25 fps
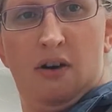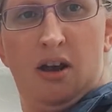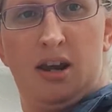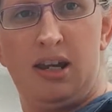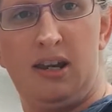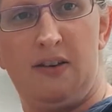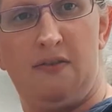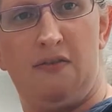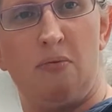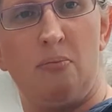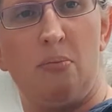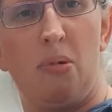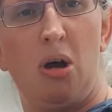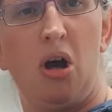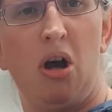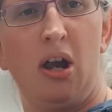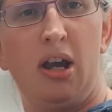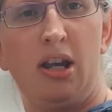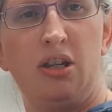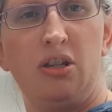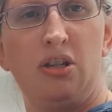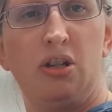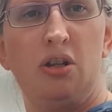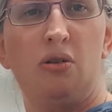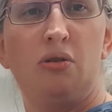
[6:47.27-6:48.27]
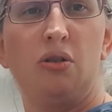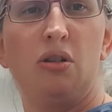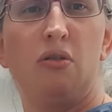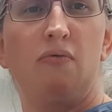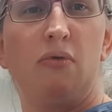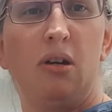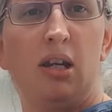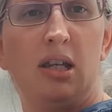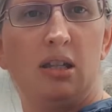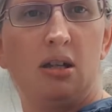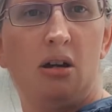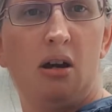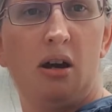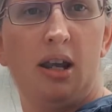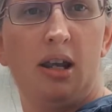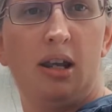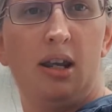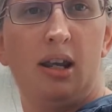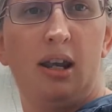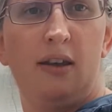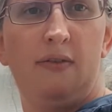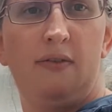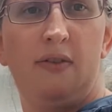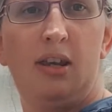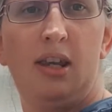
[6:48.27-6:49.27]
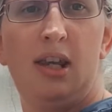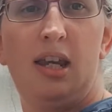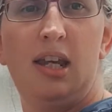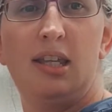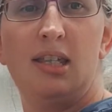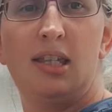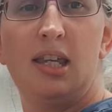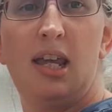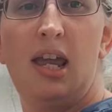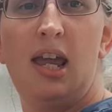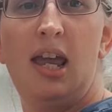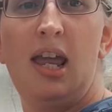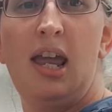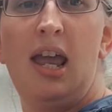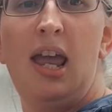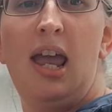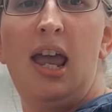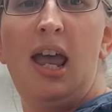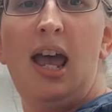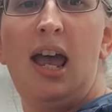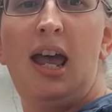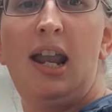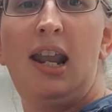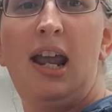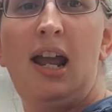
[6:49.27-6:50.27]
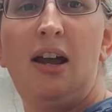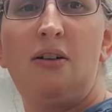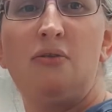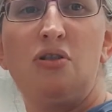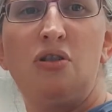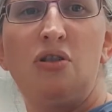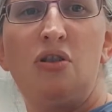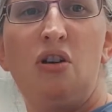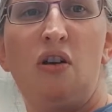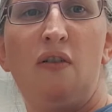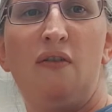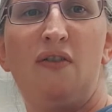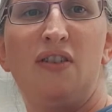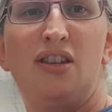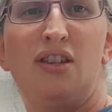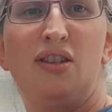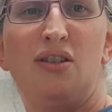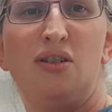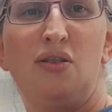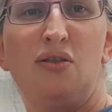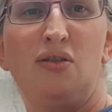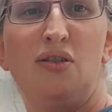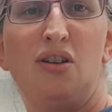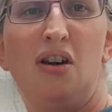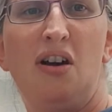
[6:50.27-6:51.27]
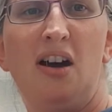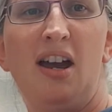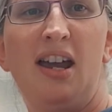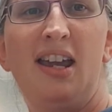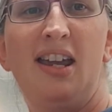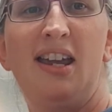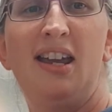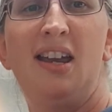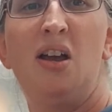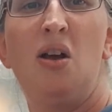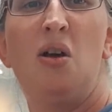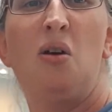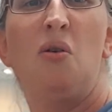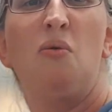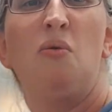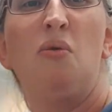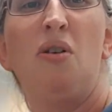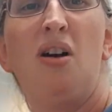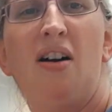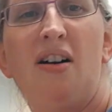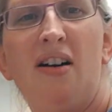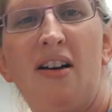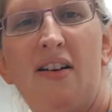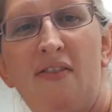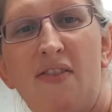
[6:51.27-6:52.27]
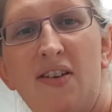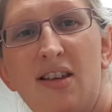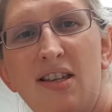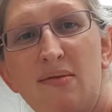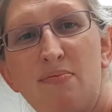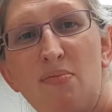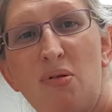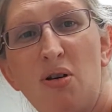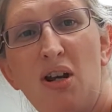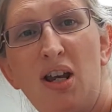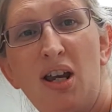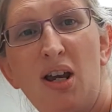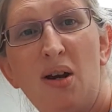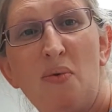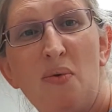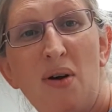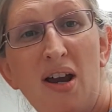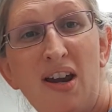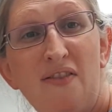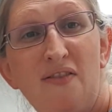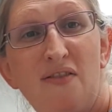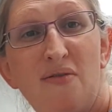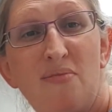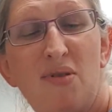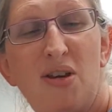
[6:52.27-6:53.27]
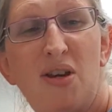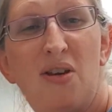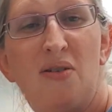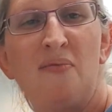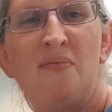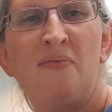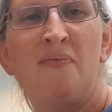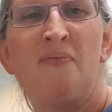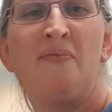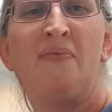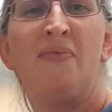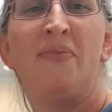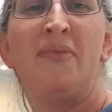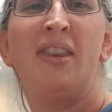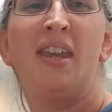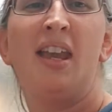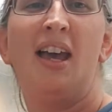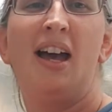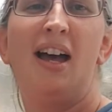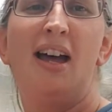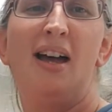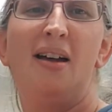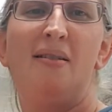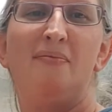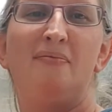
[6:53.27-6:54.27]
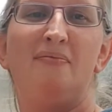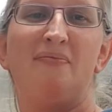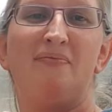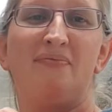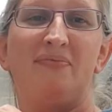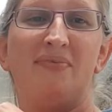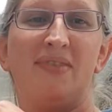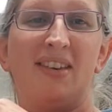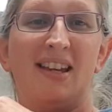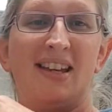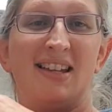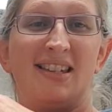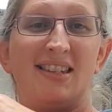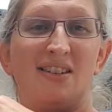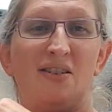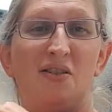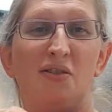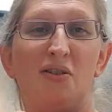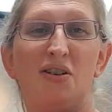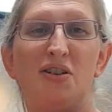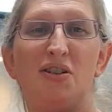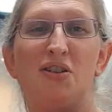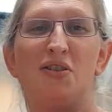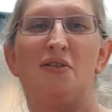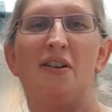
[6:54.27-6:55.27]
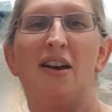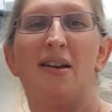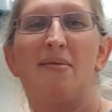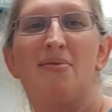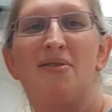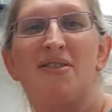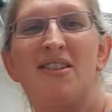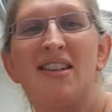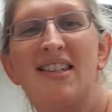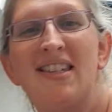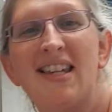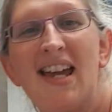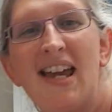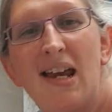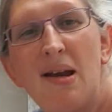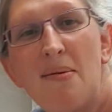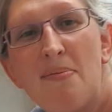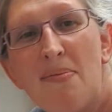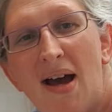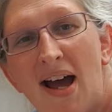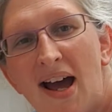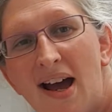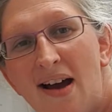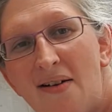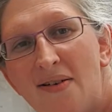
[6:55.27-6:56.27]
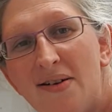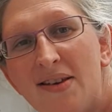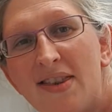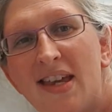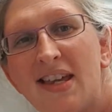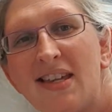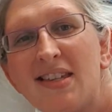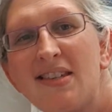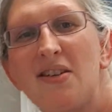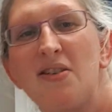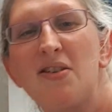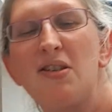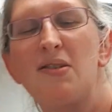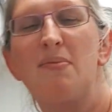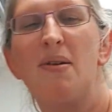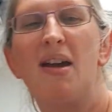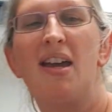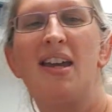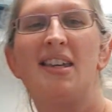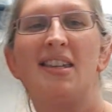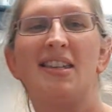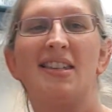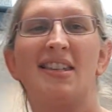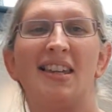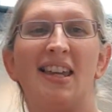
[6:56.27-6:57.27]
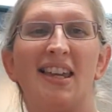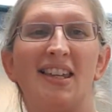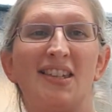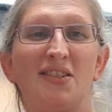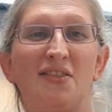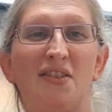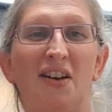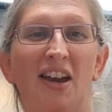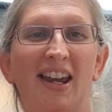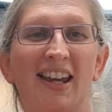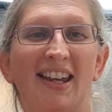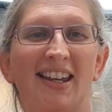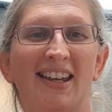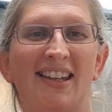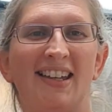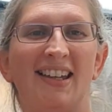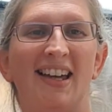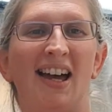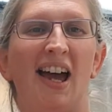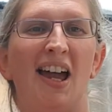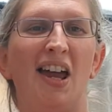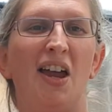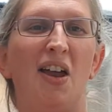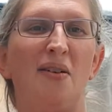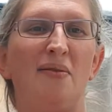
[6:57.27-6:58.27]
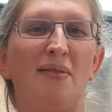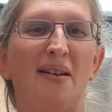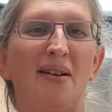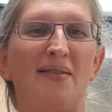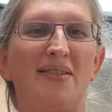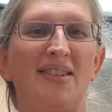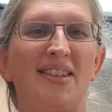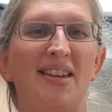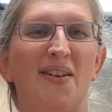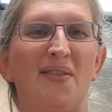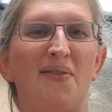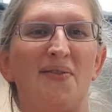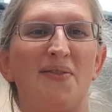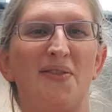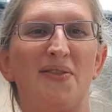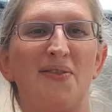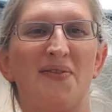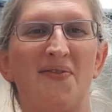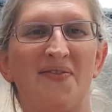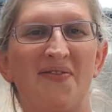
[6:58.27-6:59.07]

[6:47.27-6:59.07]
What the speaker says: it from behind you to retighten if it needs it. And how do you know if it's too tight? Well, if it's pulling away from you. As long as you're able to take a bow and there's no space, it's great. I hope that was helpful.